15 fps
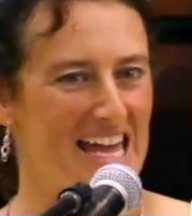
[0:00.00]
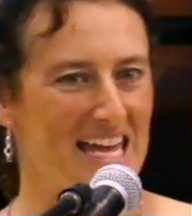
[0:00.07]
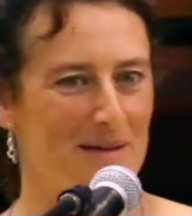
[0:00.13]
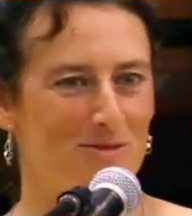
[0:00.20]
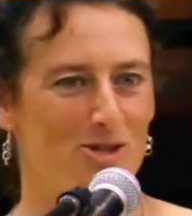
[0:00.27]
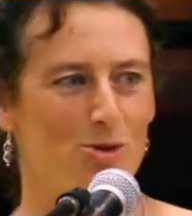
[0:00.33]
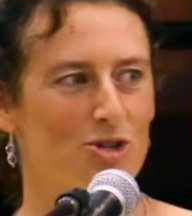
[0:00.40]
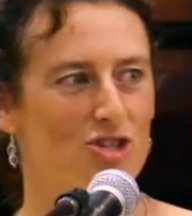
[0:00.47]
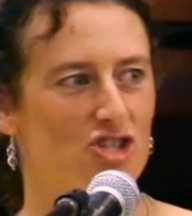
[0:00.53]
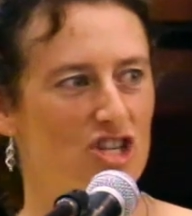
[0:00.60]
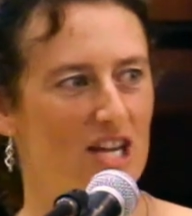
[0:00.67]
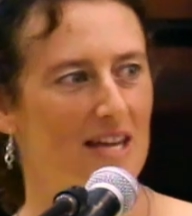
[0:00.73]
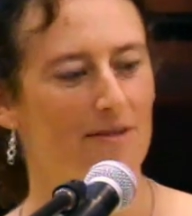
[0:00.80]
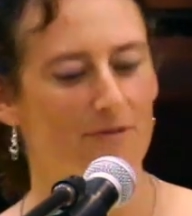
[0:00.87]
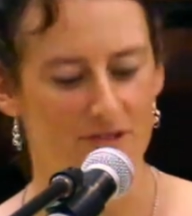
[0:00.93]
Aim to
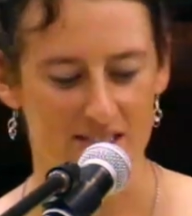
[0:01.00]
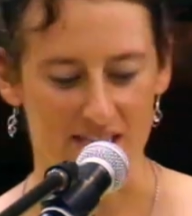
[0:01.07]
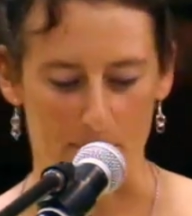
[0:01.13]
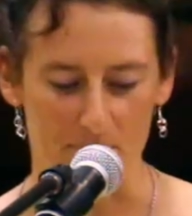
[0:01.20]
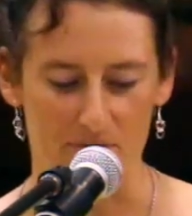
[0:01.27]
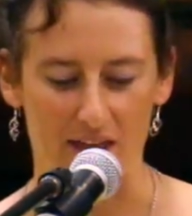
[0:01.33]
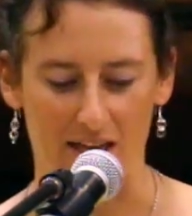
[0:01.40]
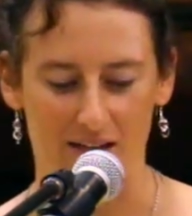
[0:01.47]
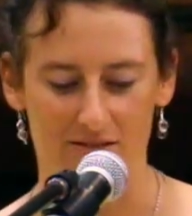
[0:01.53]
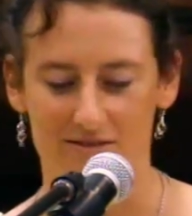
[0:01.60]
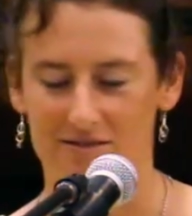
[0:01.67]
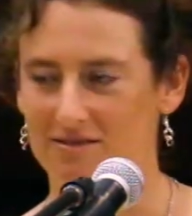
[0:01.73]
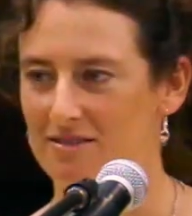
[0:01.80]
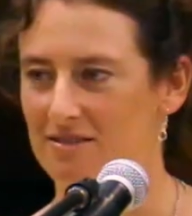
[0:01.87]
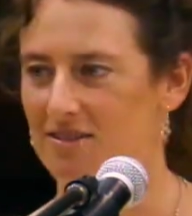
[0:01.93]
achieve something.
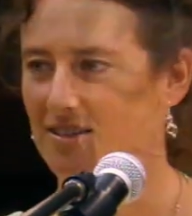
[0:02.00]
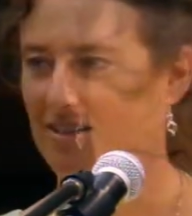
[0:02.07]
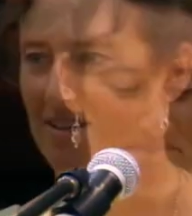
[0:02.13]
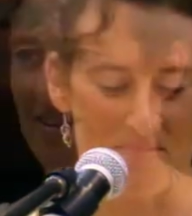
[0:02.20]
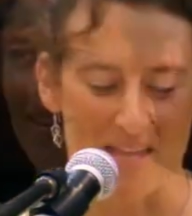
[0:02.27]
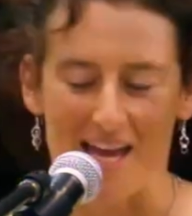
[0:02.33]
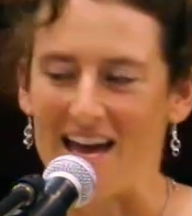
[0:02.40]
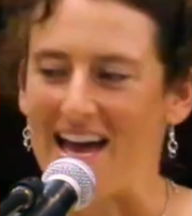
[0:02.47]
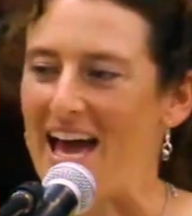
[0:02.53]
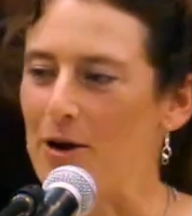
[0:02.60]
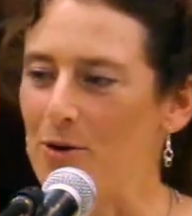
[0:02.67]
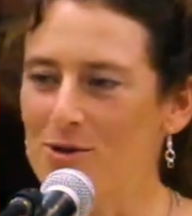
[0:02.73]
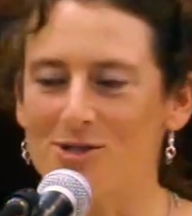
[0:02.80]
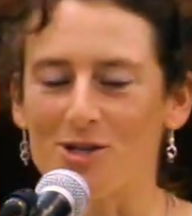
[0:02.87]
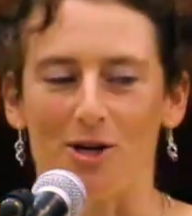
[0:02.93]

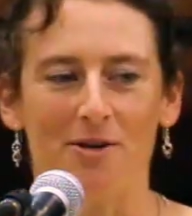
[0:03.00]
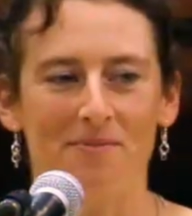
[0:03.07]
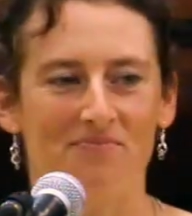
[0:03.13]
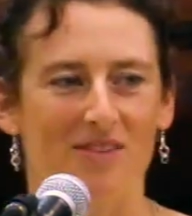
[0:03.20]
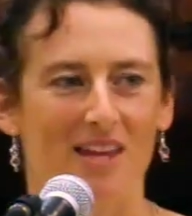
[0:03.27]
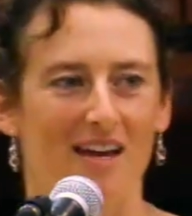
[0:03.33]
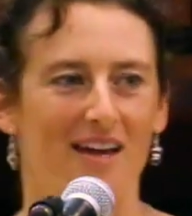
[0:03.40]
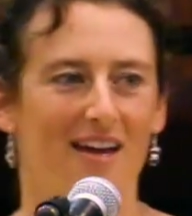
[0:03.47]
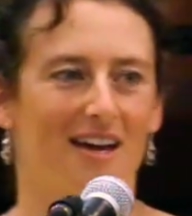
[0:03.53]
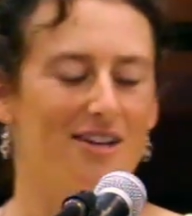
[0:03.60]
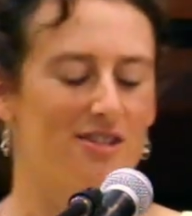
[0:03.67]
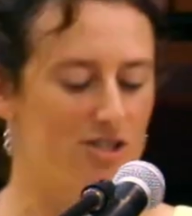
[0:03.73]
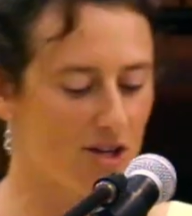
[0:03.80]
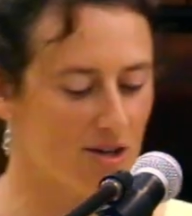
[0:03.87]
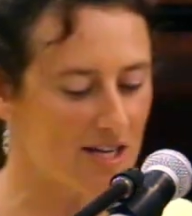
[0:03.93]
And also,
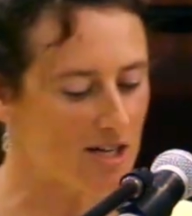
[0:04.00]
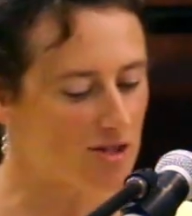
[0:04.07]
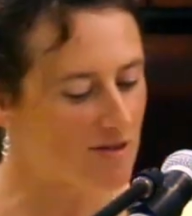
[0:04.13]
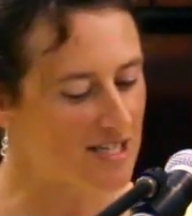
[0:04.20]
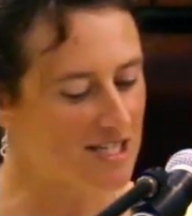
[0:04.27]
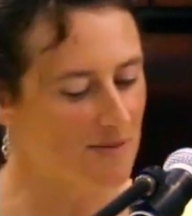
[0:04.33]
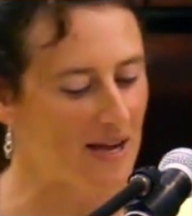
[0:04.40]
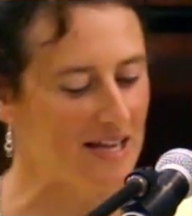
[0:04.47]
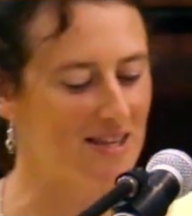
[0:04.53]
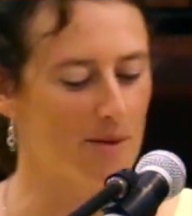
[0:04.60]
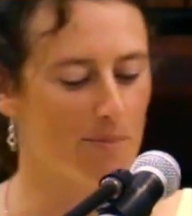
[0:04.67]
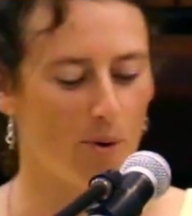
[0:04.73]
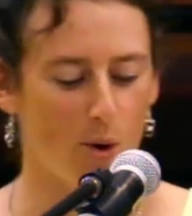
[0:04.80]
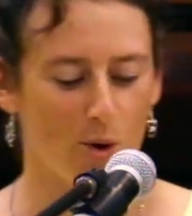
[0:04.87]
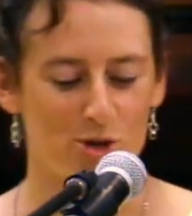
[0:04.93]
don't underestimate
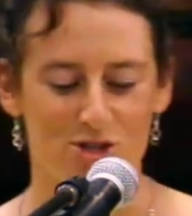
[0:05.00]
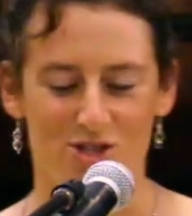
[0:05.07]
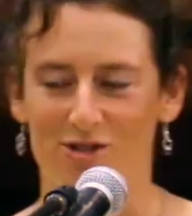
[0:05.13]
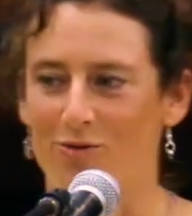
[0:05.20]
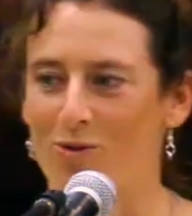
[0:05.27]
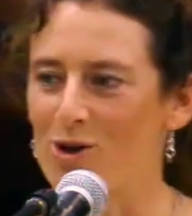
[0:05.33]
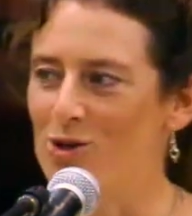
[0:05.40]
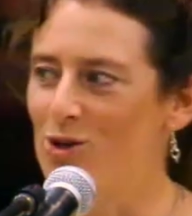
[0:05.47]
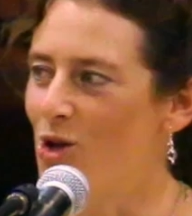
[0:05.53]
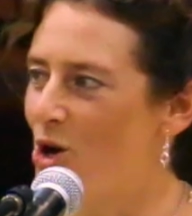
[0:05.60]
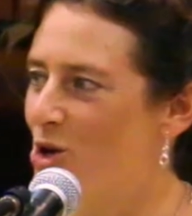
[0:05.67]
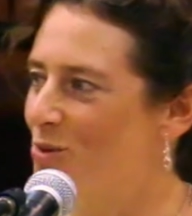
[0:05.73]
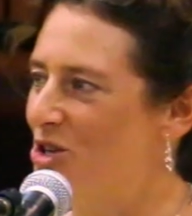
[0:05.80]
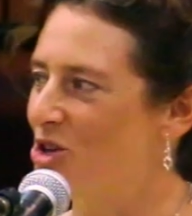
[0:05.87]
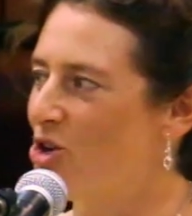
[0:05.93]
the importance of what you
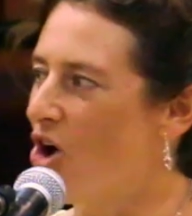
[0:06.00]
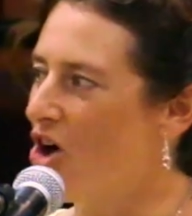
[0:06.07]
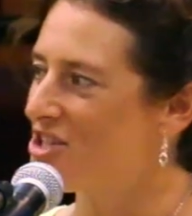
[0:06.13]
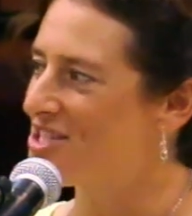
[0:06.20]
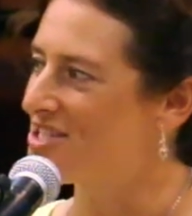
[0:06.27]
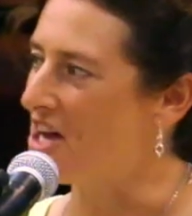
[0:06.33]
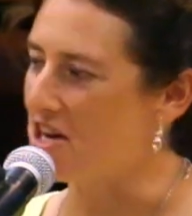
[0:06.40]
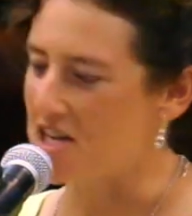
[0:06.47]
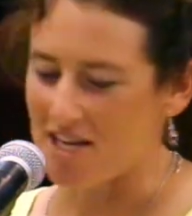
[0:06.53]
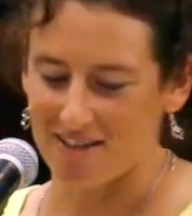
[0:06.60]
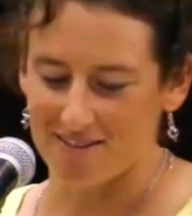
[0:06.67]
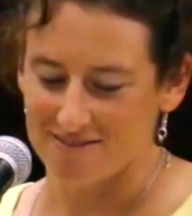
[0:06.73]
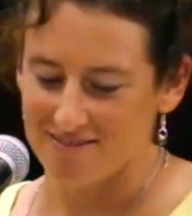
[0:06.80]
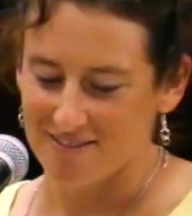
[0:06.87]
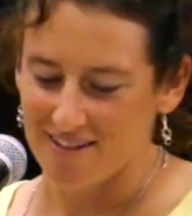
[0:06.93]
learn when you're not
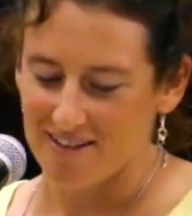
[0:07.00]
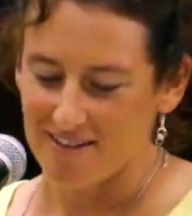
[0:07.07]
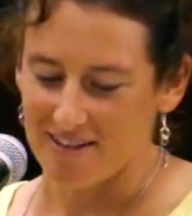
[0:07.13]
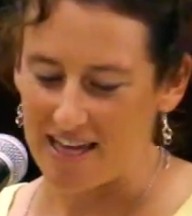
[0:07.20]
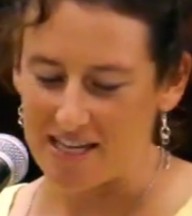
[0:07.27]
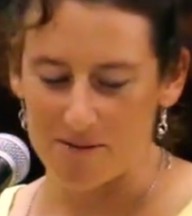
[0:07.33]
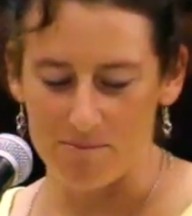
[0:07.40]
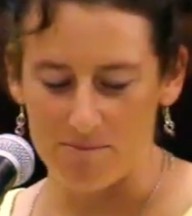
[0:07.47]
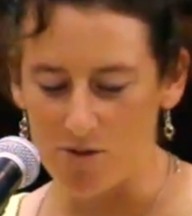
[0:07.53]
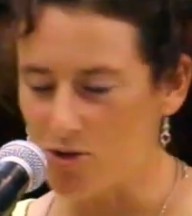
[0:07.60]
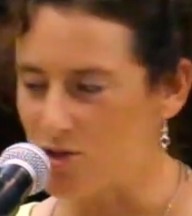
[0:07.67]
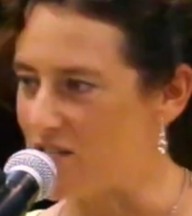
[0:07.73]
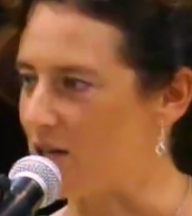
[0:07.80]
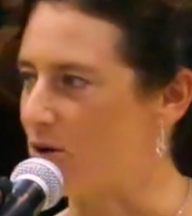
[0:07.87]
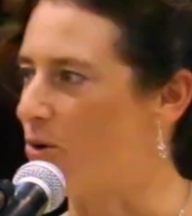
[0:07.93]
studying, like
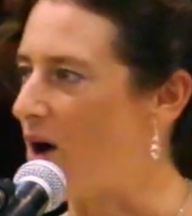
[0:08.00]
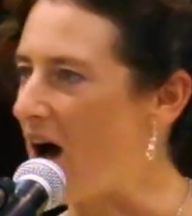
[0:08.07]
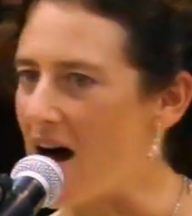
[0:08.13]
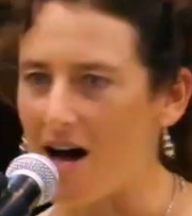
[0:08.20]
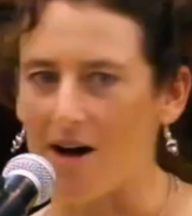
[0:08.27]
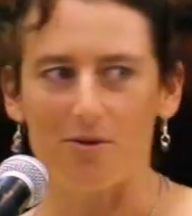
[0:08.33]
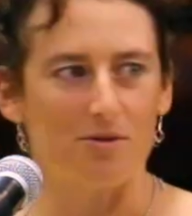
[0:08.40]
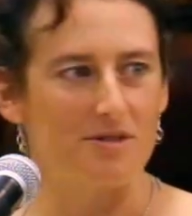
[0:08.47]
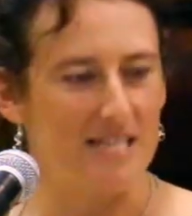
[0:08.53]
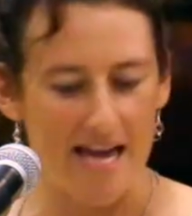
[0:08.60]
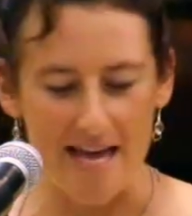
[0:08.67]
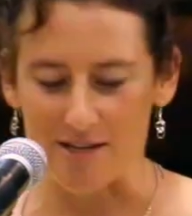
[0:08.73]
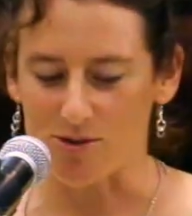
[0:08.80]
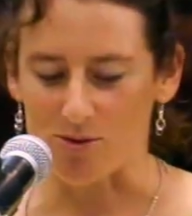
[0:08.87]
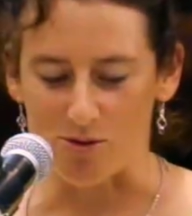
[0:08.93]
music or art or
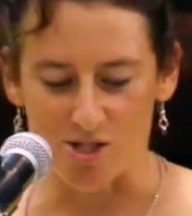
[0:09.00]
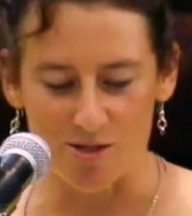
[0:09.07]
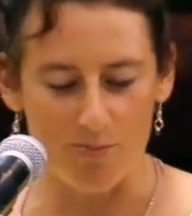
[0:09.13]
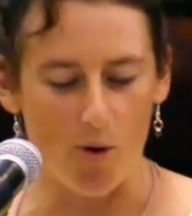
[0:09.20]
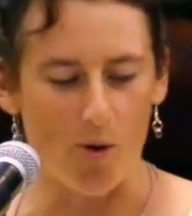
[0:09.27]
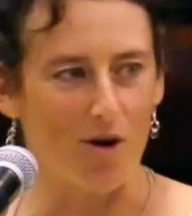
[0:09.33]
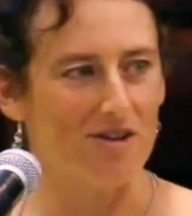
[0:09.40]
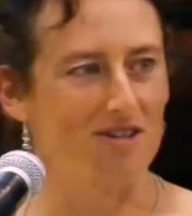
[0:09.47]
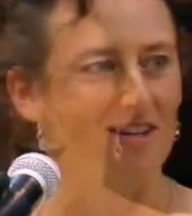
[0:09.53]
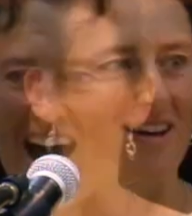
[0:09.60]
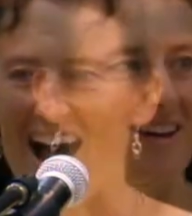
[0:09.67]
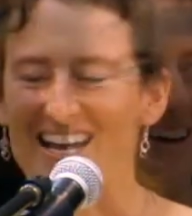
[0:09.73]
dance or sport.